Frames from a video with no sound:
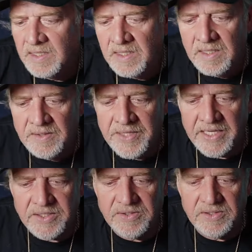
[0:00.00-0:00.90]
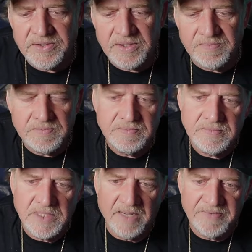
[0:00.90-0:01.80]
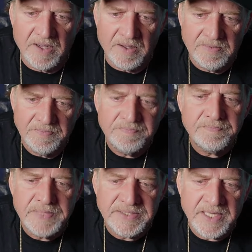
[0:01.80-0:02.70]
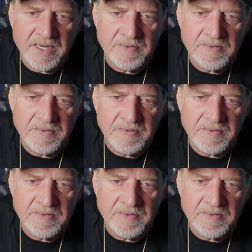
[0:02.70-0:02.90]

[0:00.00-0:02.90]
Thank you, YouTube. Love y'all. Peace out.